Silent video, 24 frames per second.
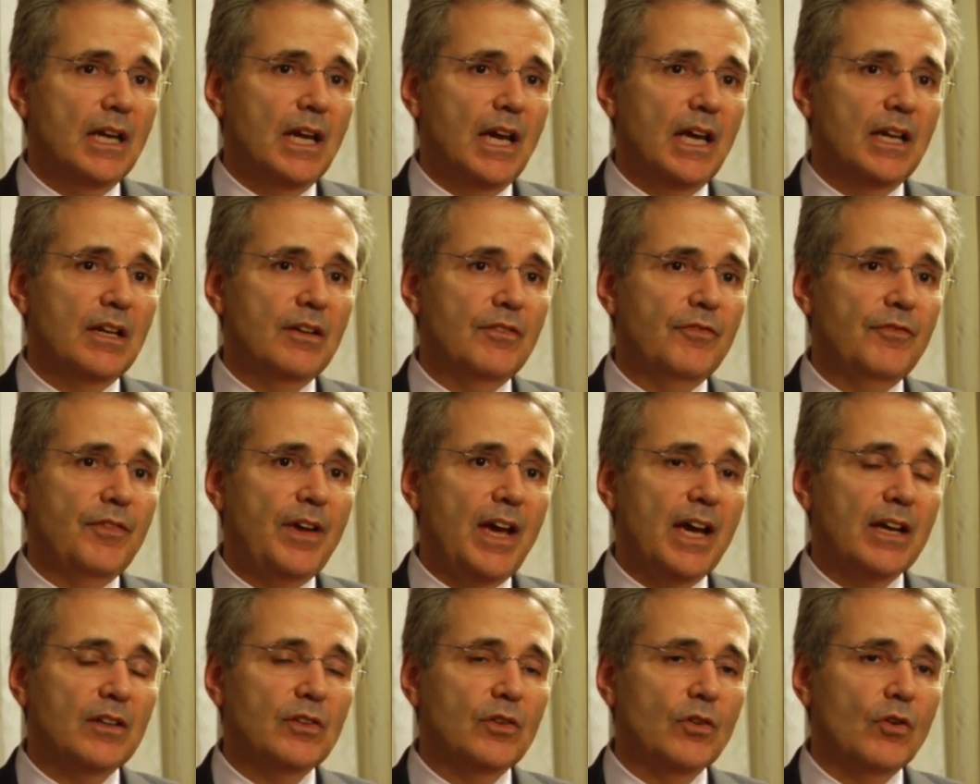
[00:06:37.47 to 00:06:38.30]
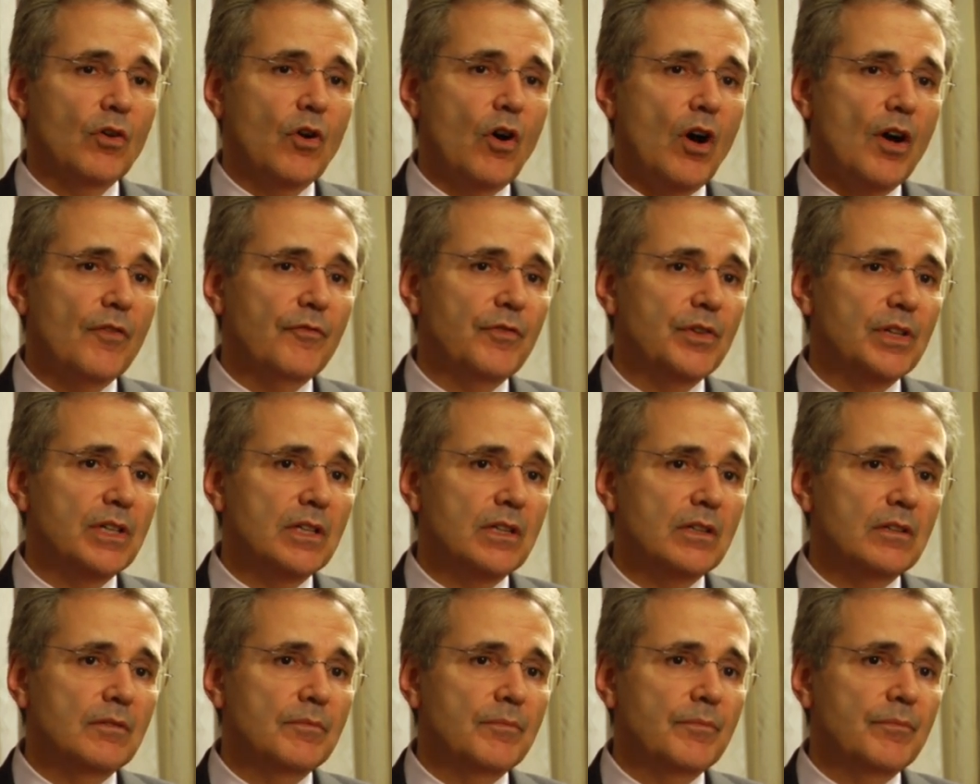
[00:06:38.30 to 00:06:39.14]
and in fact are
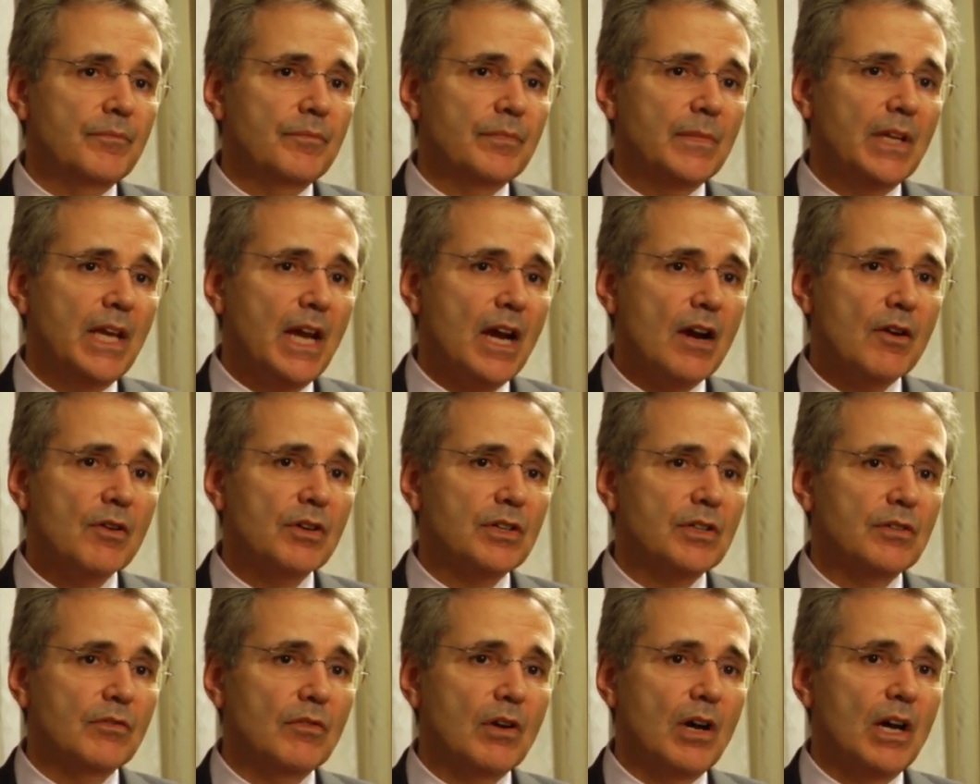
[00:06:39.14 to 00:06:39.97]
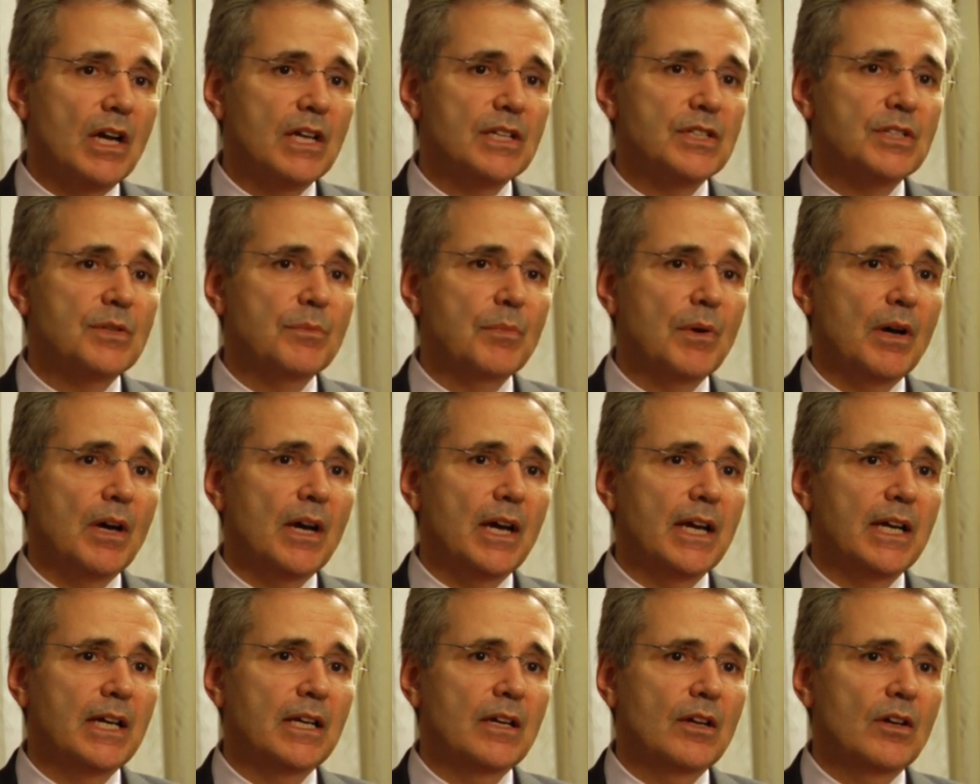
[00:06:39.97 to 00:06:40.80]
often characterized
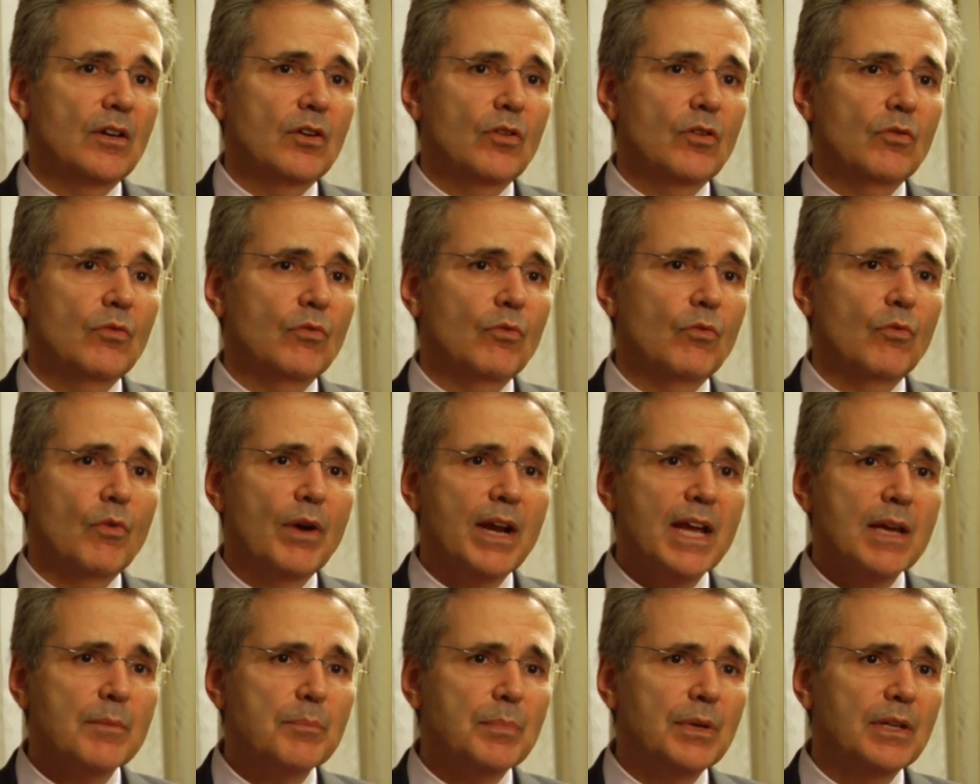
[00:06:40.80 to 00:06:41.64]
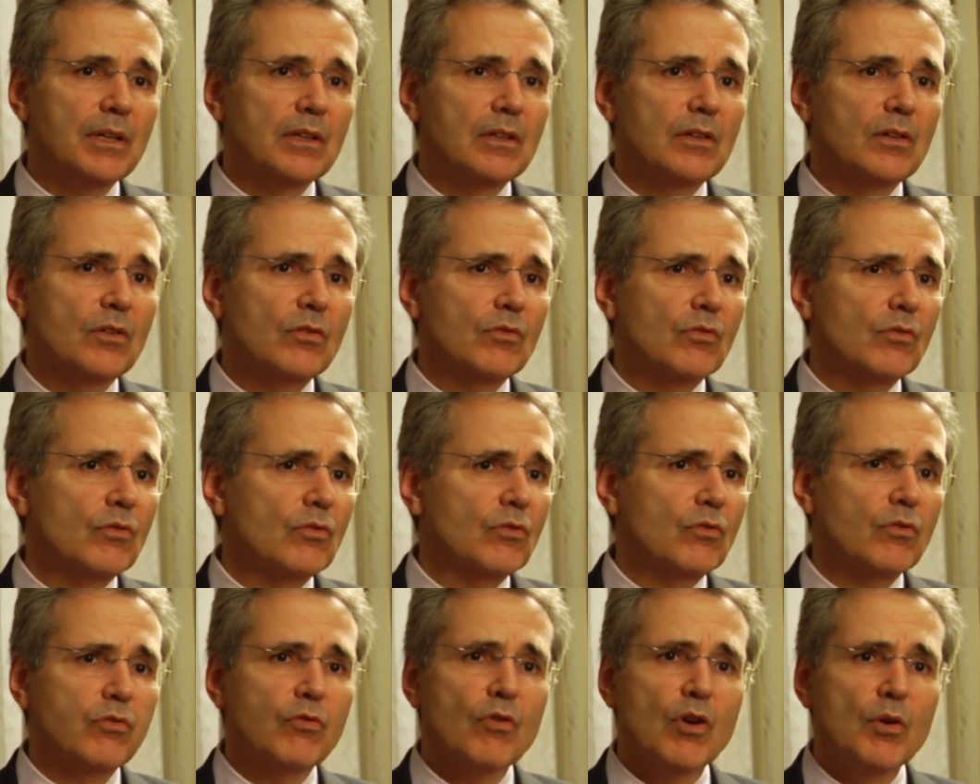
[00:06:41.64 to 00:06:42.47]
by rampant
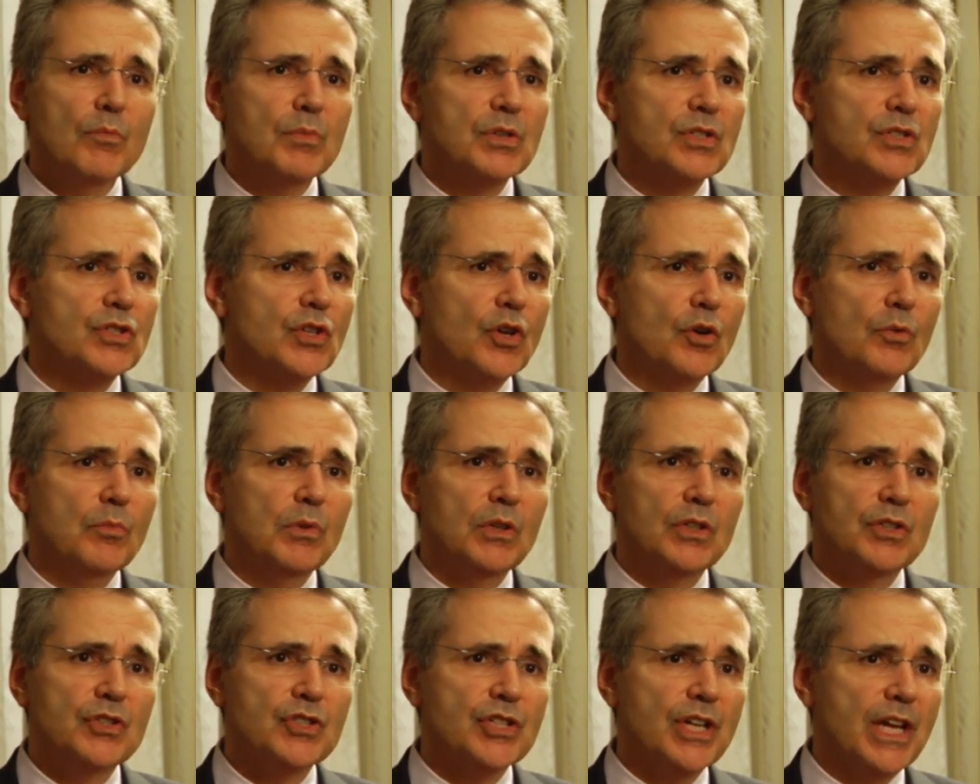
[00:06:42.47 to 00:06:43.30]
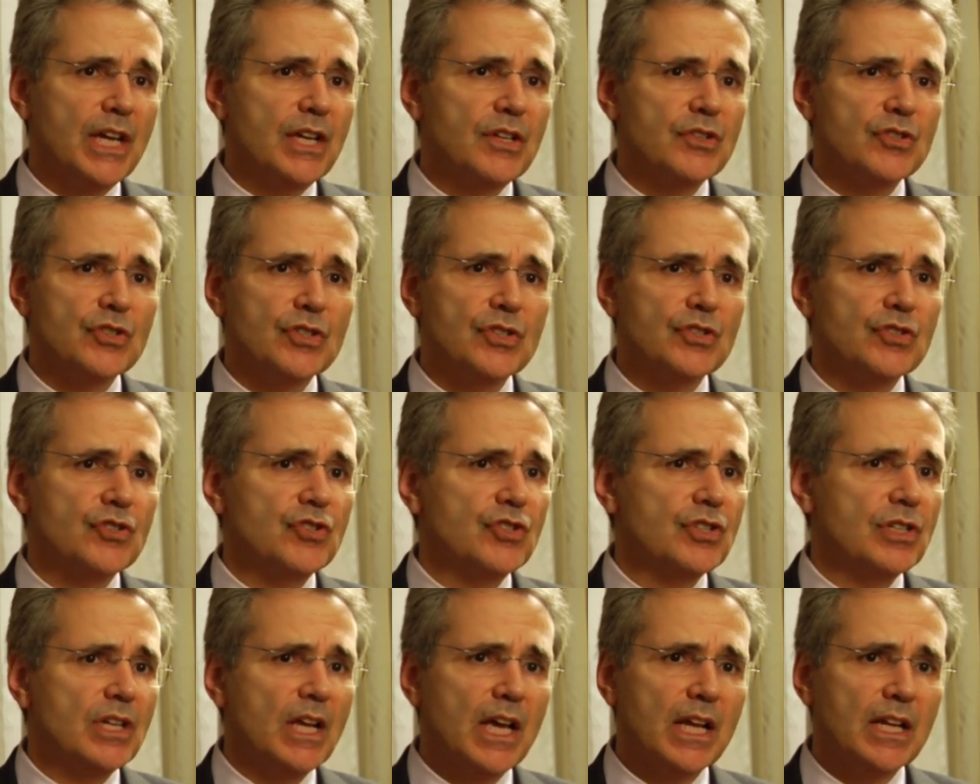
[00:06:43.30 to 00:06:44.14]
chromosomal changes,
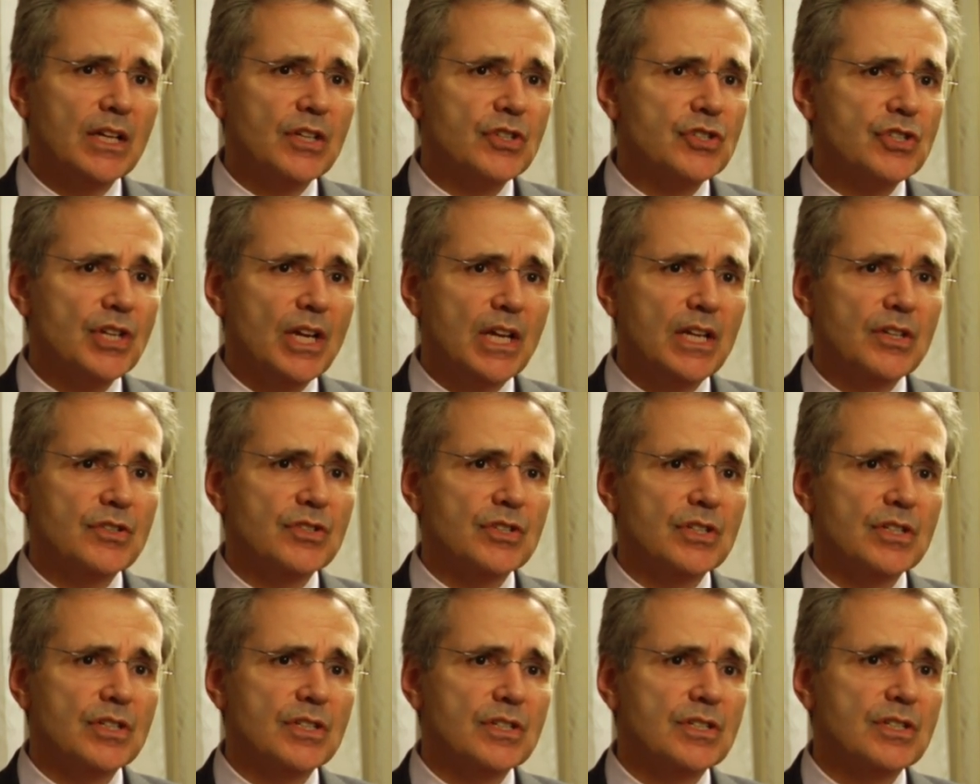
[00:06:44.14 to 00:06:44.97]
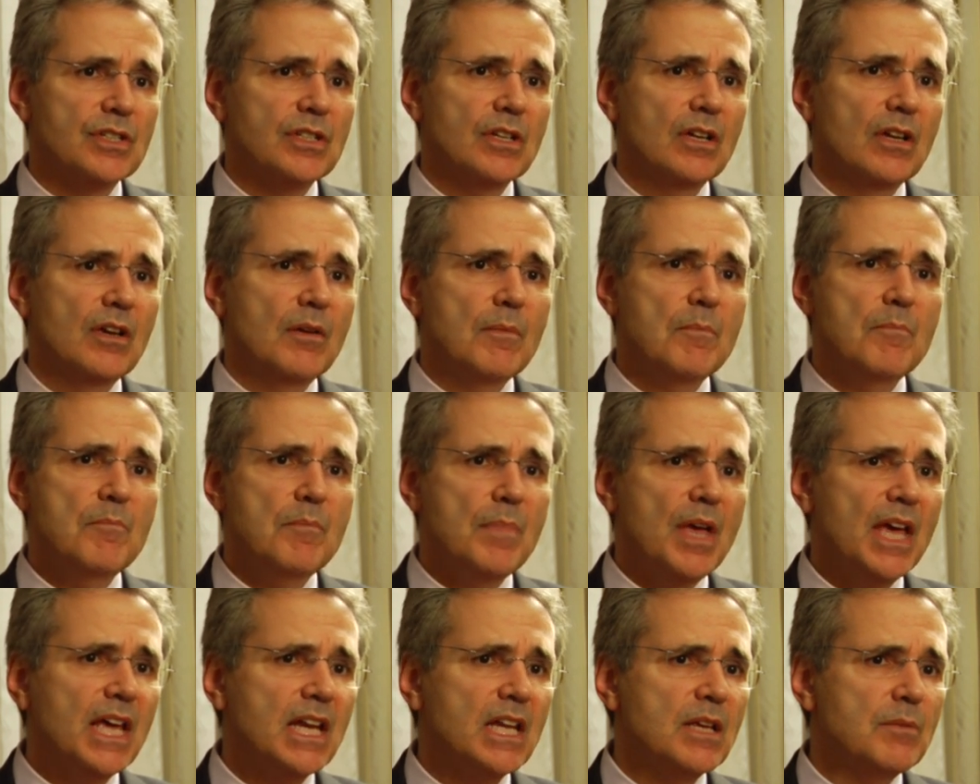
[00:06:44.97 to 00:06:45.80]
genetic changes,
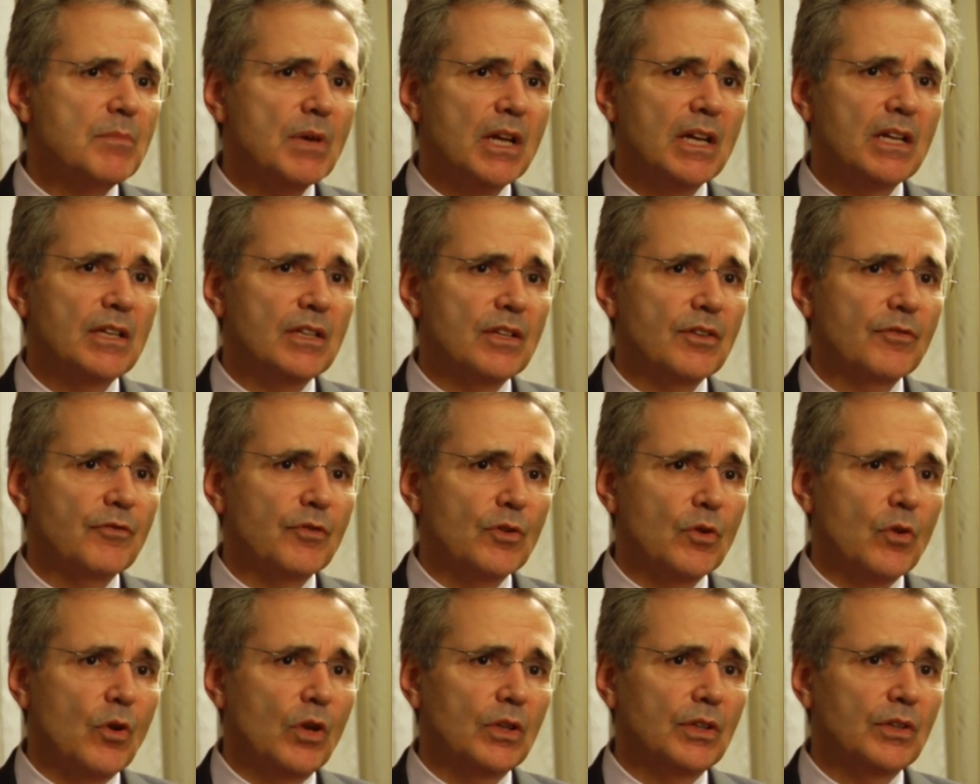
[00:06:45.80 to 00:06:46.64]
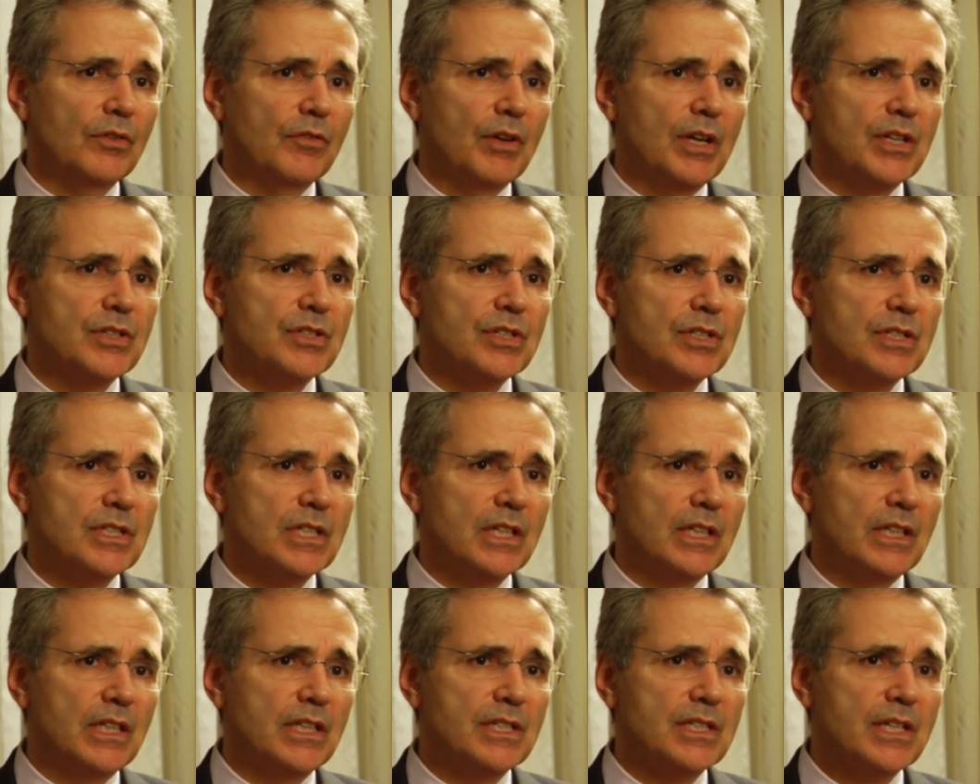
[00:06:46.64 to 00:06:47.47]
many, many different alterations
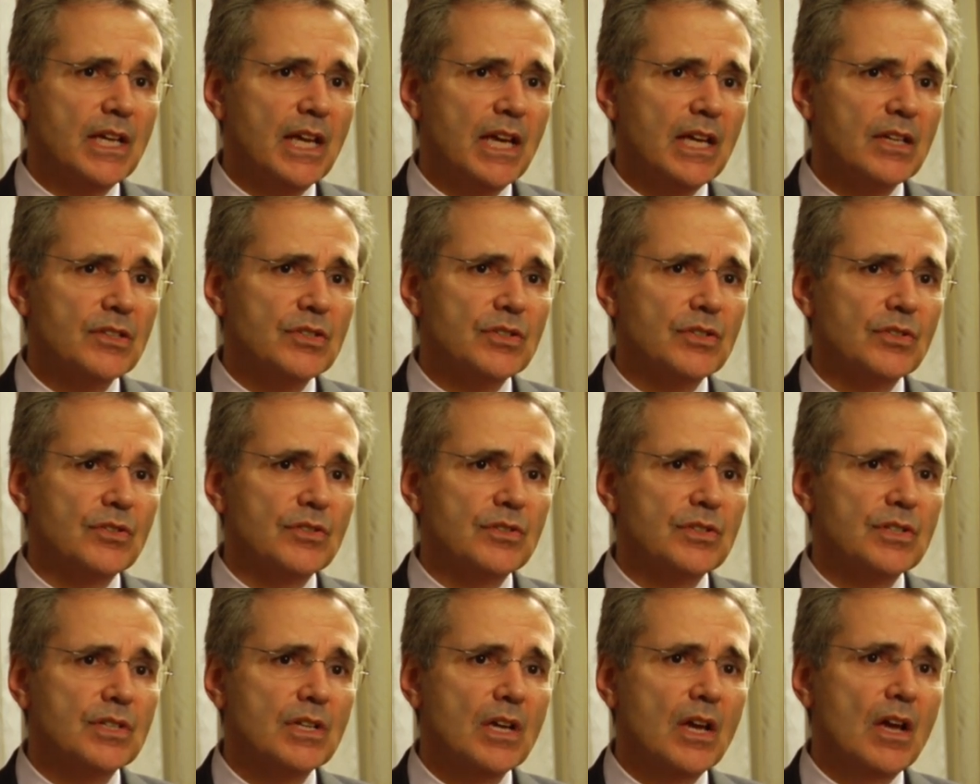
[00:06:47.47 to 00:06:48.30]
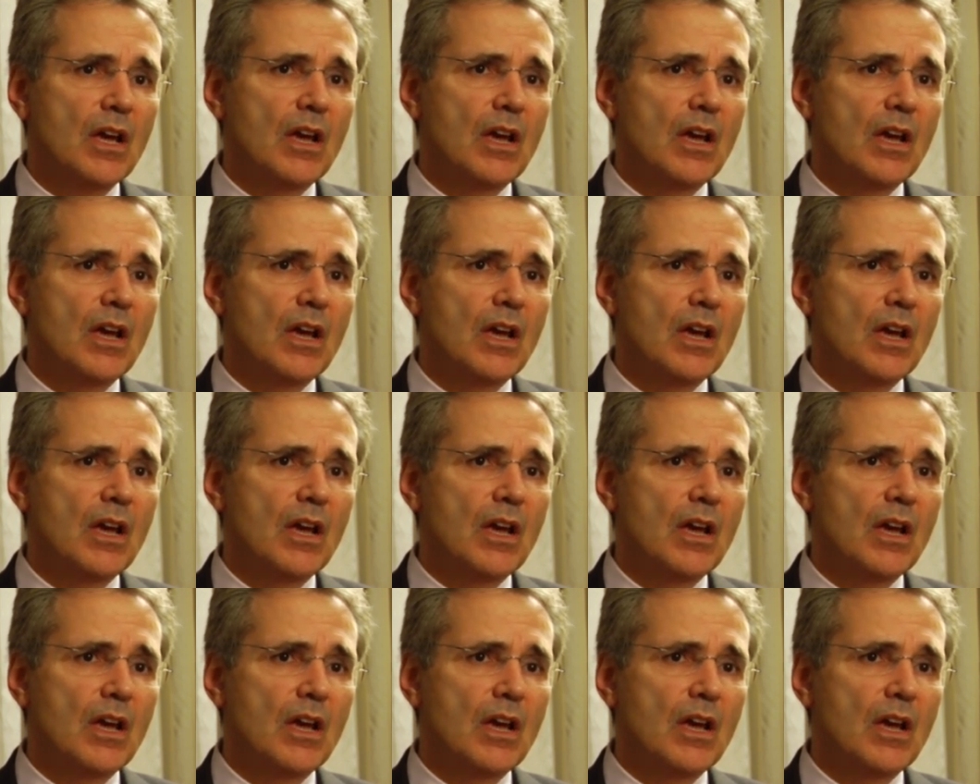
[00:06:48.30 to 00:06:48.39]
in these cancers,